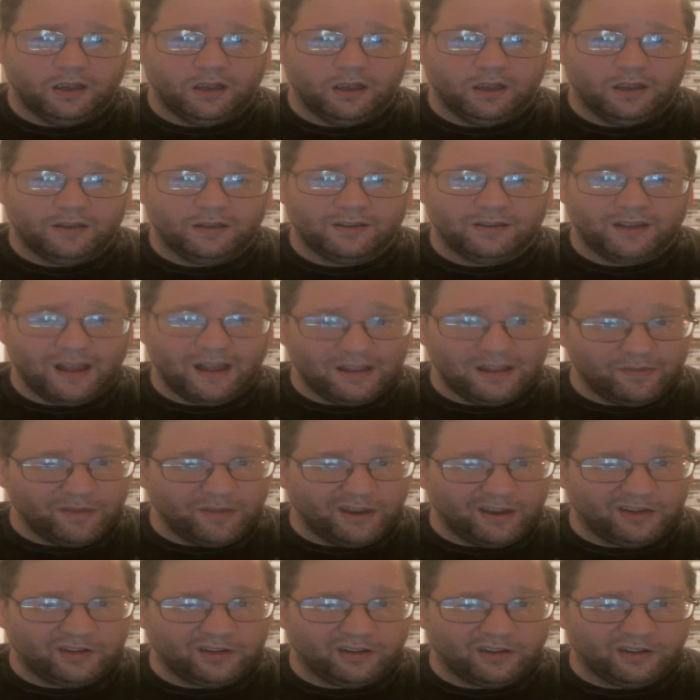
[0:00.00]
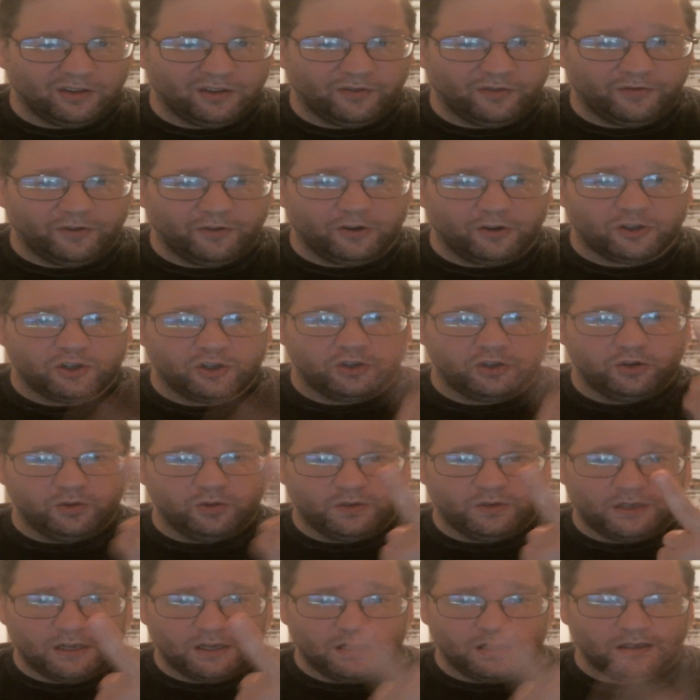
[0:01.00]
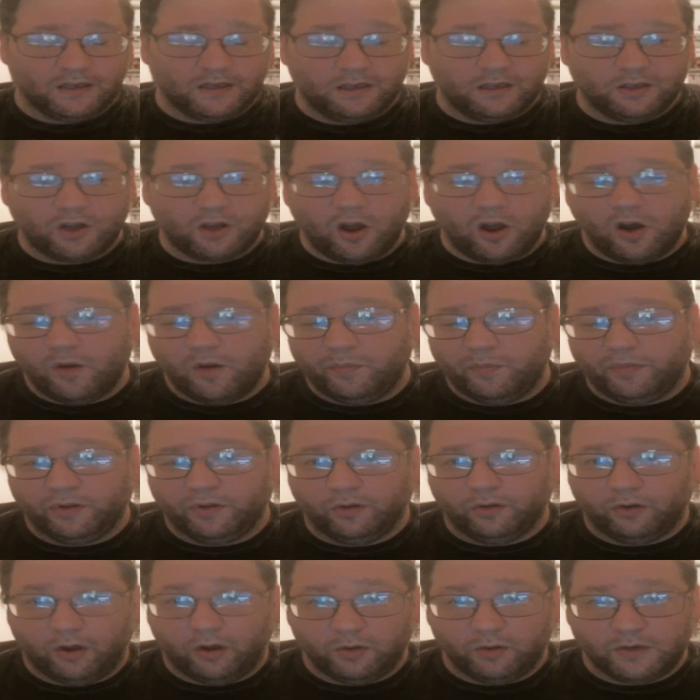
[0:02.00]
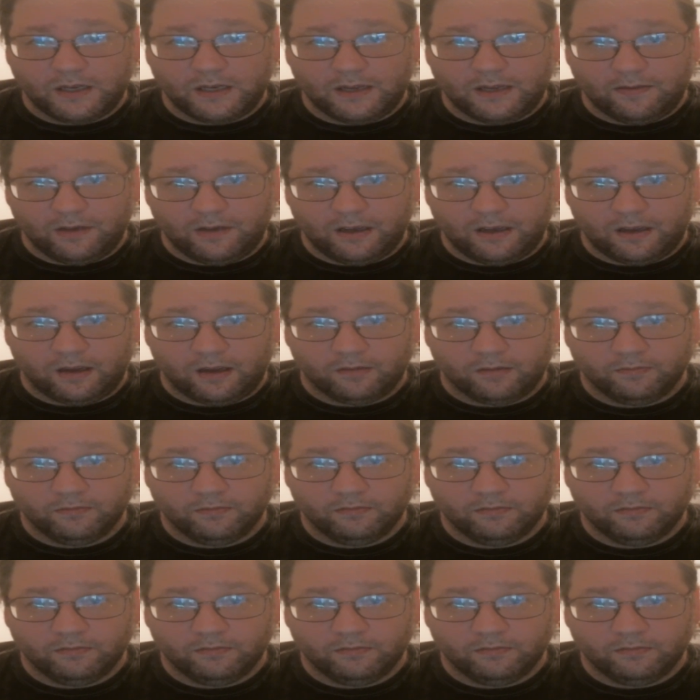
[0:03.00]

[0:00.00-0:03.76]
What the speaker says: It's got the first 2 seasons on Pluto TV.